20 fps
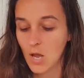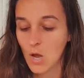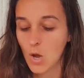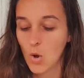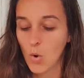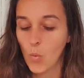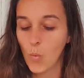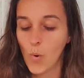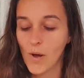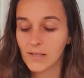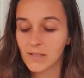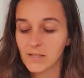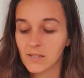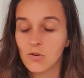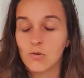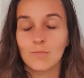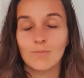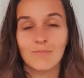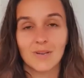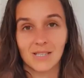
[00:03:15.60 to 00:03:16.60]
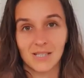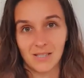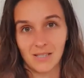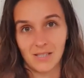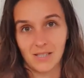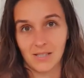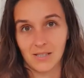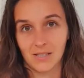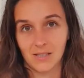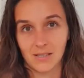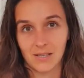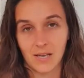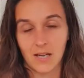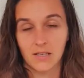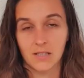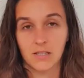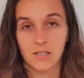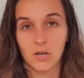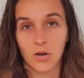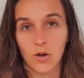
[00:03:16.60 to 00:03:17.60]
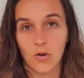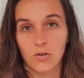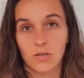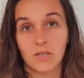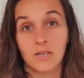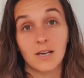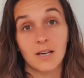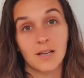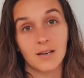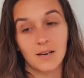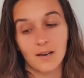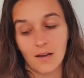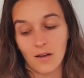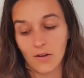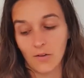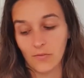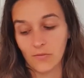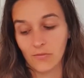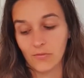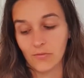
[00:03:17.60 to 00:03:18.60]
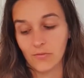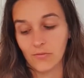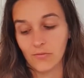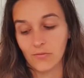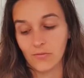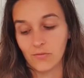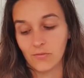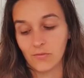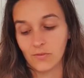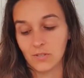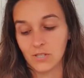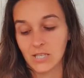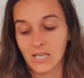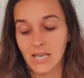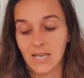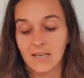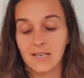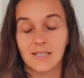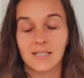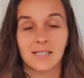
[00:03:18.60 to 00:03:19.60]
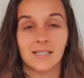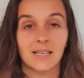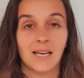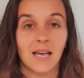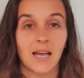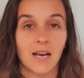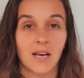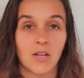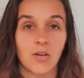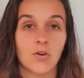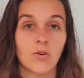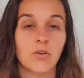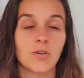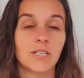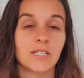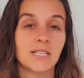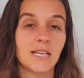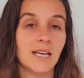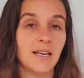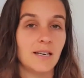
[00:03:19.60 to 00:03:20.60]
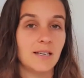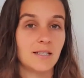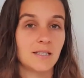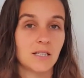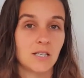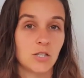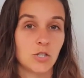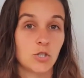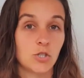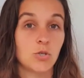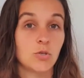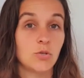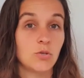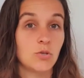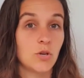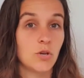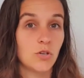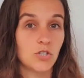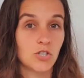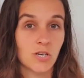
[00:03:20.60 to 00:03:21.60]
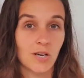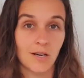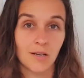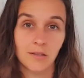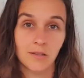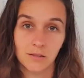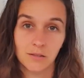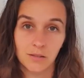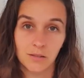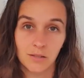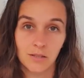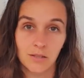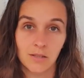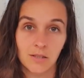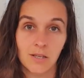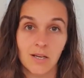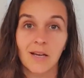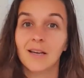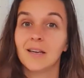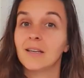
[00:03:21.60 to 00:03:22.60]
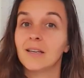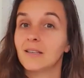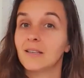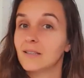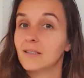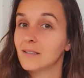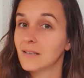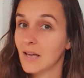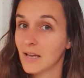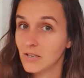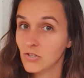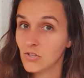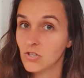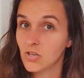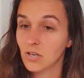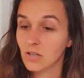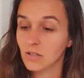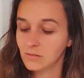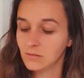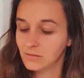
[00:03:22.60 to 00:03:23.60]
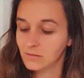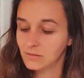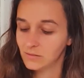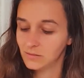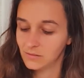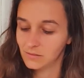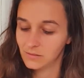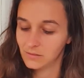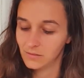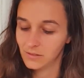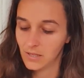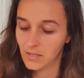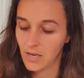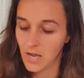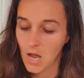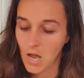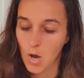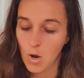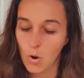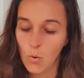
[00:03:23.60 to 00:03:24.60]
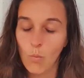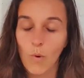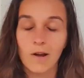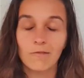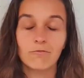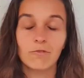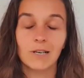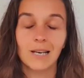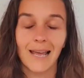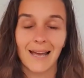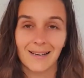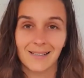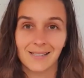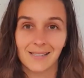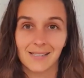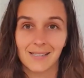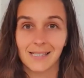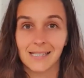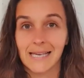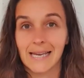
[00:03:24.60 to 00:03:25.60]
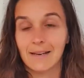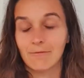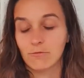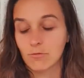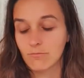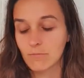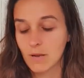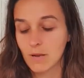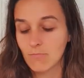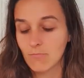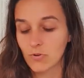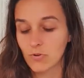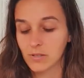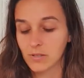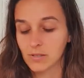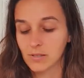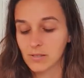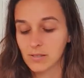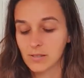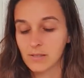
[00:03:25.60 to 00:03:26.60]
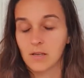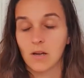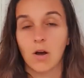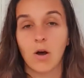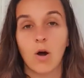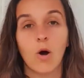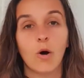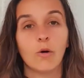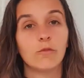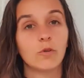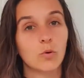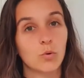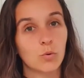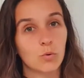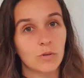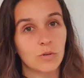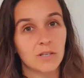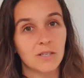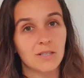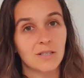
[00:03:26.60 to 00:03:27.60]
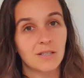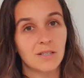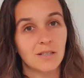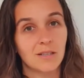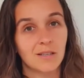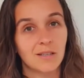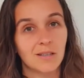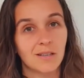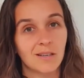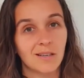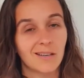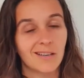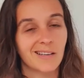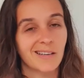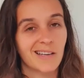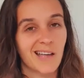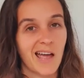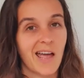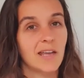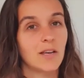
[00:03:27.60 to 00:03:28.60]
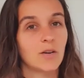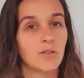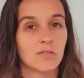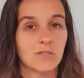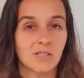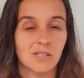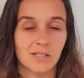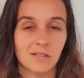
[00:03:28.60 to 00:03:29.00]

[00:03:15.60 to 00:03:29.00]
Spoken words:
Once her messages are decoded enough to understand her intent to nurture nature, one relaxes in remembrance of ordered chaos.